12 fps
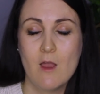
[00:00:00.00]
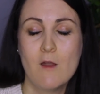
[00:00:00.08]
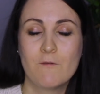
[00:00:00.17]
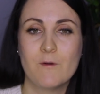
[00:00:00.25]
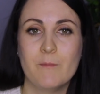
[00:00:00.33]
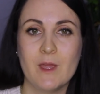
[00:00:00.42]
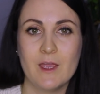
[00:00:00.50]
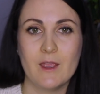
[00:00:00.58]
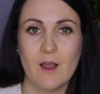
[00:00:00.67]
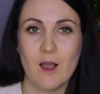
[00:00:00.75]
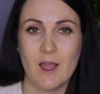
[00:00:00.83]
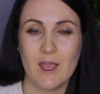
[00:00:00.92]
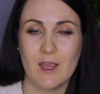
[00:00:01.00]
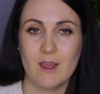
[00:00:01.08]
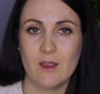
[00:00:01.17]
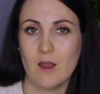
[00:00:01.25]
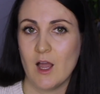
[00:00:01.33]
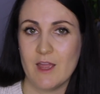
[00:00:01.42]
For me,
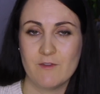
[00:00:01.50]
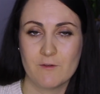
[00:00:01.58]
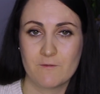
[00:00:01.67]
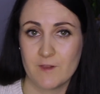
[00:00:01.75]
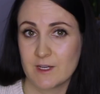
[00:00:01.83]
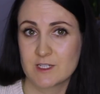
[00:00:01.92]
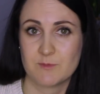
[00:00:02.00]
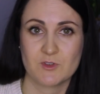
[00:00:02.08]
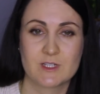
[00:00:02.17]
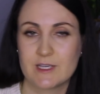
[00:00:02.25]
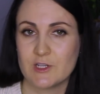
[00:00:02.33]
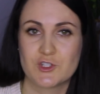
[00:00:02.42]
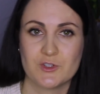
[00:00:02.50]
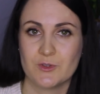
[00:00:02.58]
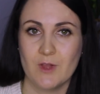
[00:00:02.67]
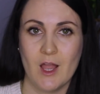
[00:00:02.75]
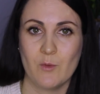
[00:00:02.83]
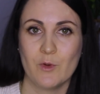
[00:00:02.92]
I have a flexible
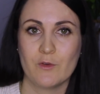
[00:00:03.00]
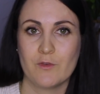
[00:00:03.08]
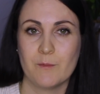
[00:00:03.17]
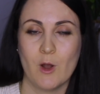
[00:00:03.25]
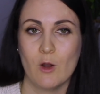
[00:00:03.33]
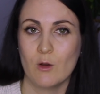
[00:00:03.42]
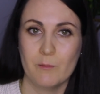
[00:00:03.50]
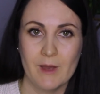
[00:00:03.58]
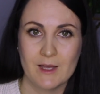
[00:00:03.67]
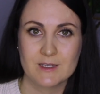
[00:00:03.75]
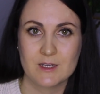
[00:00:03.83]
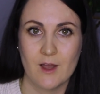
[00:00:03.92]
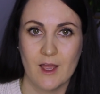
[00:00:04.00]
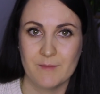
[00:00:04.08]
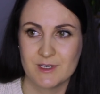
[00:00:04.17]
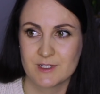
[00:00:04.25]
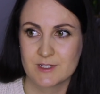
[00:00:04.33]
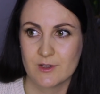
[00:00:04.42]
schedule. I work from home part-time,
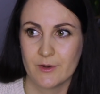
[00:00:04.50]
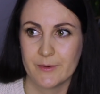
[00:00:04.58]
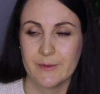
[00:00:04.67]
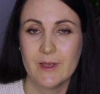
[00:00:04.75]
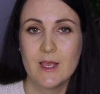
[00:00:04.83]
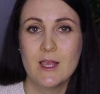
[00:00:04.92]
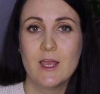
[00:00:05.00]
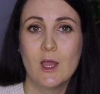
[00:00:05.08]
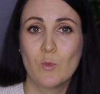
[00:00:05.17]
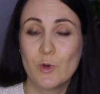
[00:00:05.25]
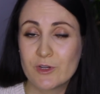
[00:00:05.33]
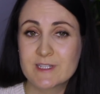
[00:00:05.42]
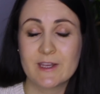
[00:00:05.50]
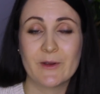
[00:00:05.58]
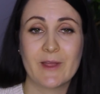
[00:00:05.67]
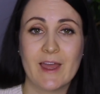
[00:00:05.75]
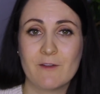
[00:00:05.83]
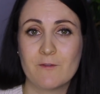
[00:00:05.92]
and so it works out
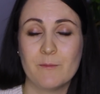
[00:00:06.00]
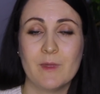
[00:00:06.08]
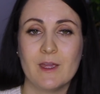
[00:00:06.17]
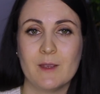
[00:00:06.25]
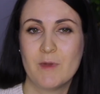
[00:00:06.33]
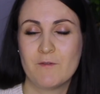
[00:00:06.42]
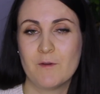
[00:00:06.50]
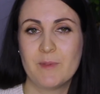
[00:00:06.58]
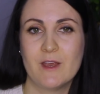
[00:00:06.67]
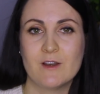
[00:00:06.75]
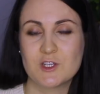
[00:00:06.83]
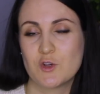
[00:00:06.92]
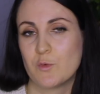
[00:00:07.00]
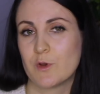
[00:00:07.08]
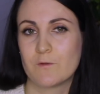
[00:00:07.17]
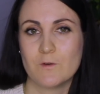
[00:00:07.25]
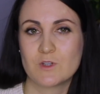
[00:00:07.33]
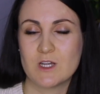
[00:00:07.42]
okay for me. But for parents who
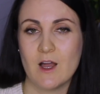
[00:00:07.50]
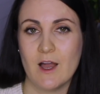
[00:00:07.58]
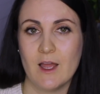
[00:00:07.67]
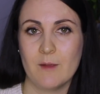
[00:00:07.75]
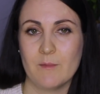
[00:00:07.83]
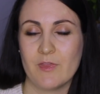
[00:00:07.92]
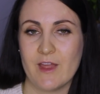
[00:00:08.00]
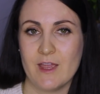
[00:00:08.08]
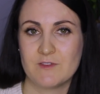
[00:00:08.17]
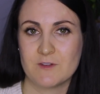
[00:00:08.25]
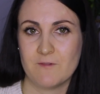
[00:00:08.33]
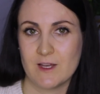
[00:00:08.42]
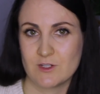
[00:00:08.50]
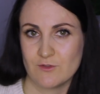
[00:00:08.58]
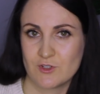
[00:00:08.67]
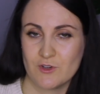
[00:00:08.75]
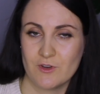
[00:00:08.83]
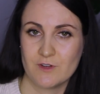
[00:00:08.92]
work full-time, they have to find an
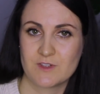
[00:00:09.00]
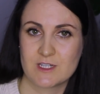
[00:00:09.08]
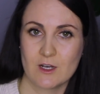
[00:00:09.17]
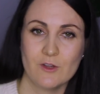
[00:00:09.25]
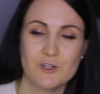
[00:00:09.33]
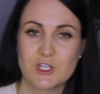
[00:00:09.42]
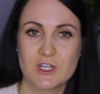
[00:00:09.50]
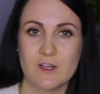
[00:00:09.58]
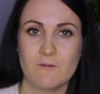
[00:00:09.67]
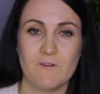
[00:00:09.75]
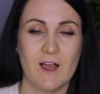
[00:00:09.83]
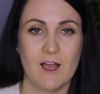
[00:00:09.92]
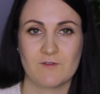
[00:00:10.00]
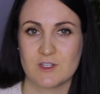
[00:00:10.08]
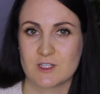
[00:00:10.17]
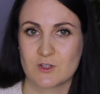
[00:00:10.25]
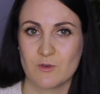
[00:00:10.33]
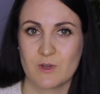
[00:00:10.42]
alternative solution for
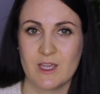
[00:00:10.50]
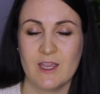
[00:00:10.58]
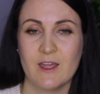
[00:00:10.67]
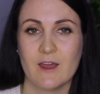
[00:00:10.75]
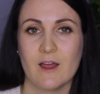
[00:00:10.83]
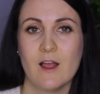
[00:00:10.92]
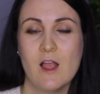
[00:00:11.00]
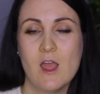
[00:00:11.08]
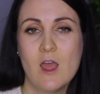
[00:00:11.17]
after-school care.